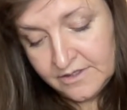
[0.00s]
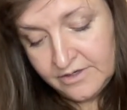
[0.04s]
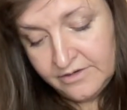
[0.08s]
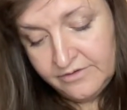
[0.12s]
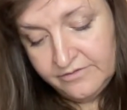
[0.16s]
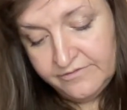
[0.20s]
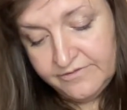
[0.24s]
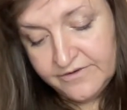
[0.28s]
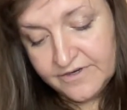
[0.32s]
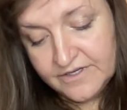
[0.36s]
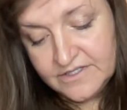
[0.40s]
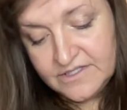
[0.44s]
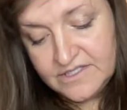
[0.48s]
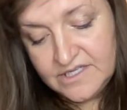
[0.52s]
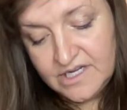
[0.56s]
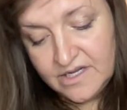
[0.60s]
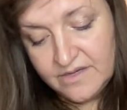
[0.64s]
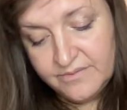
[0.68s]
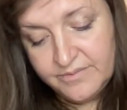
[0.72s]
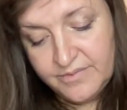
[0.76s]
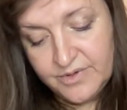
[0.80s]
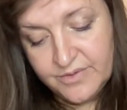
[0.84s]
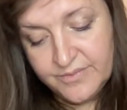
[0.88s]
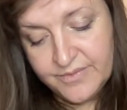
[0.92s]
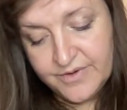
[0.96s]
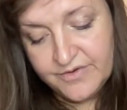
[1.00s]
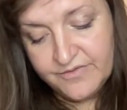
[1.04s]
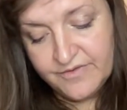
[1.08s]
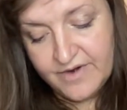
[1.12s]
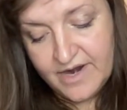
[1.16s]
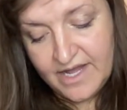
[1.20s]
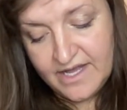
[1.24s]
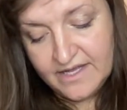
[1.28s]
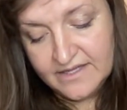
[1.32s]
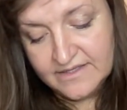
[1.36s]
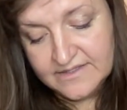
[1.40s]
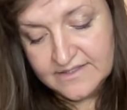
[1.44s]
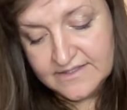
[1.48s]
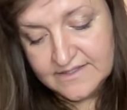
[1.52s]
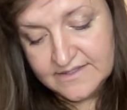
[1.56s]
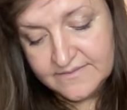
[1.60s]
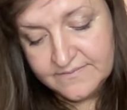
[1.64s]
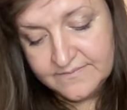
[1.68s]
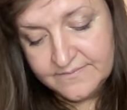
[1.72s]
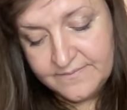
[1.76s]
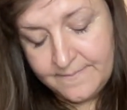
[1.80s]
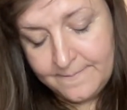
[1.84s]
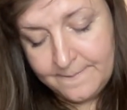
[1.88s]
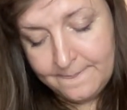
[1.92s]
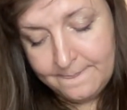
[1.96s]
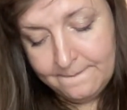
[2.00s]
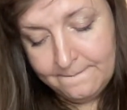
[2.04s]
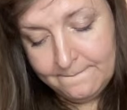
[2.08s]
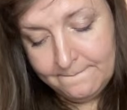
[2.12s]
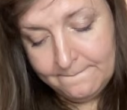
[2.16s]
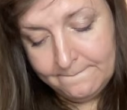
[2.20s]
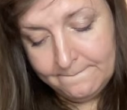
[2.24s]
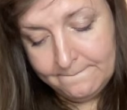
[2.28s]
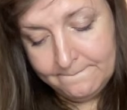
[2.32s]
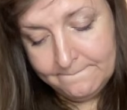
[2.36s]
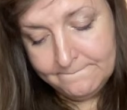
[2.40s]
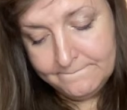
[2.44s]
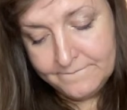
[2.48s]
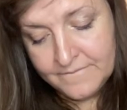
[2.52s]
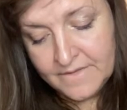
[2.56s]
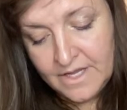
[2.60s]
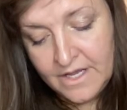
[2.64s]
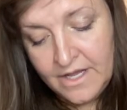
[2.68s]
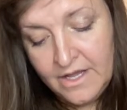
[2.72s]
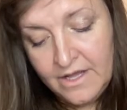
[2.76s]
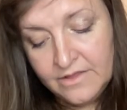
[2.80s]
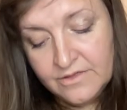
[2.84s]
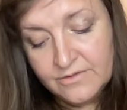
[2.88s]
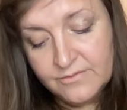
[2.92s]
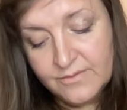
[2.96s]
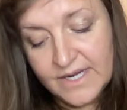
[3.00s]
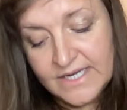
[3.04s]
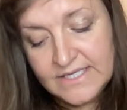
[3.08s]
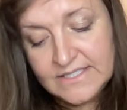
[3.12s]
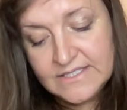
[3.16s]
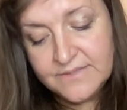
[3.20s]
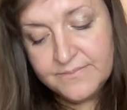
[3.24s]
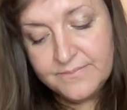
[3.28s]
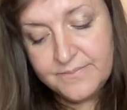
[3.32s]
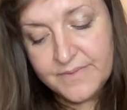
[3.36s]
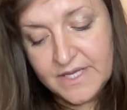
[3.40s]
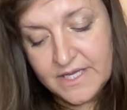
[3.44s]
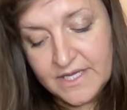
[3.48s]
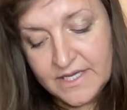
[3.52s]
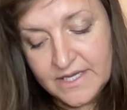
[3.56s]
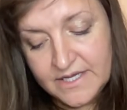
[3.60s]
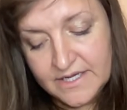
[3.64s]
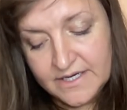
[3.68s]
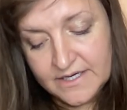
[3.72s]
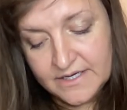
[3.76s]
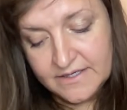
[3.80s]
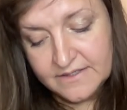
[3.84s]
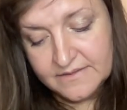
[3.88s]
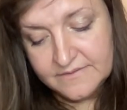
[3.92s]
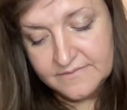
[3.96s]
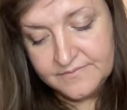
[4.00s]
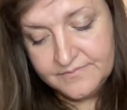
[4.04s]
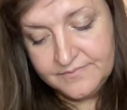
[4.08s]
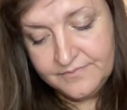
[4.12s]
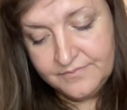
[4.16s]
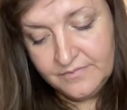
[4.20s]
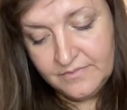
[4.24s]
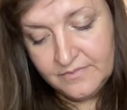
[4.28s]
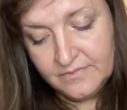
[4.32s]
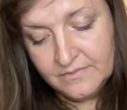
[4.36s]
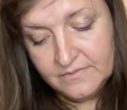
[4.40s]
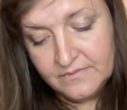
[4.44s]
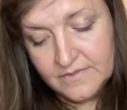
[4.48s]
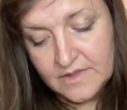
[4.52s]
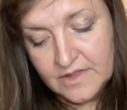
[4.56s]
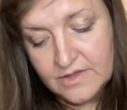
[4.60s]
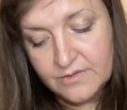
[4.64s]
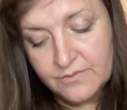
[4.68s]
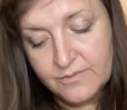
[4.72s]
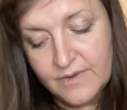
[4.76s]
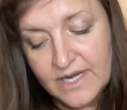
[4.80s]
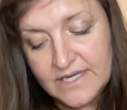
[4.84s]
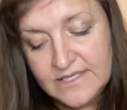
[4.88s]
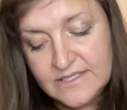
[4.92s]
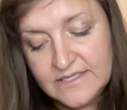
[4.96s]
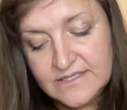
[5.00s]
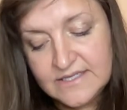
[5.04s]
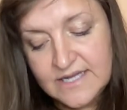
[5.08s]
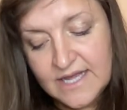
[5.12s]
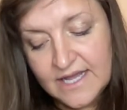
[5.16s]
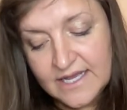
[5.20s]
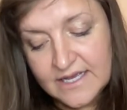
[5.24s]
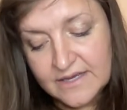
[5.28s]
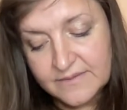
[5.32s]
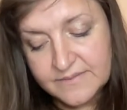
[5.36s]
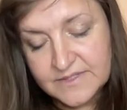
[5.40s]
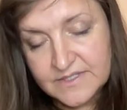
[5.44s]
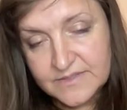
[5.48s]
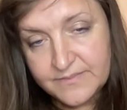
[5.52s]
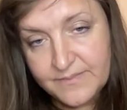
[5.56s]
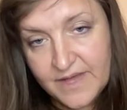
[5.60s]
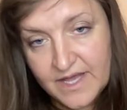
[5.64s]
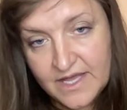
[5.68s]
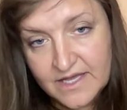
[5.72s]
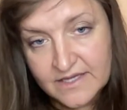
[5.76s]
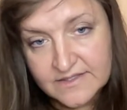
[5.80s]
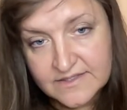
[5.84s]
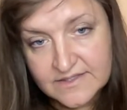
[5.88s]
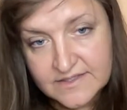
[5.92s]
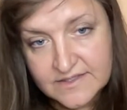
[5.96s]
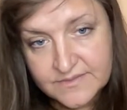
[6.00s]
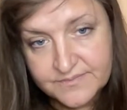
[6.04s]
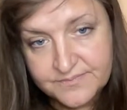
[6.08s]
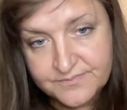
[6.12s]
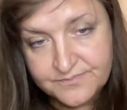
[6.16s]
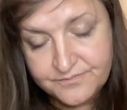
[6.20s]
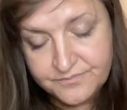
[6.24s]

First hub human rights. The right to be here, the right to take up space.